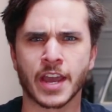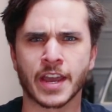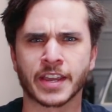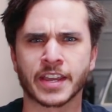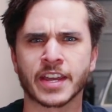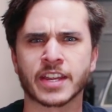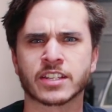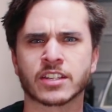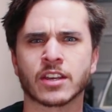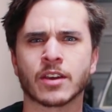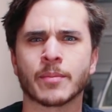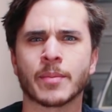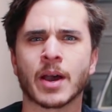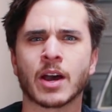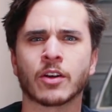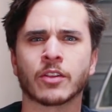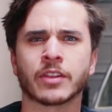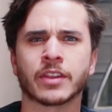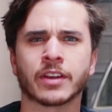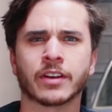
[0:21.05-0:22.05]
I guess,
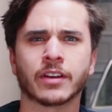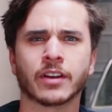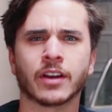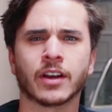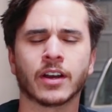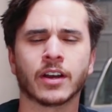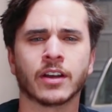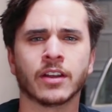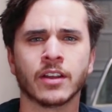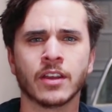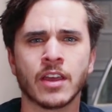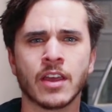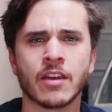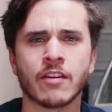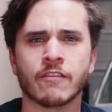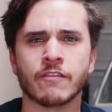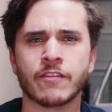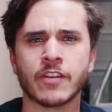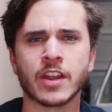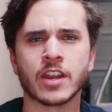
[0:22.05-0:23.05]
about their
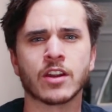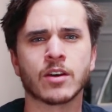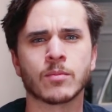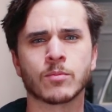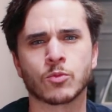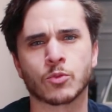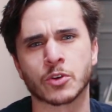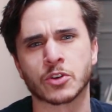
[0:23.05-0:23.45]
Venom,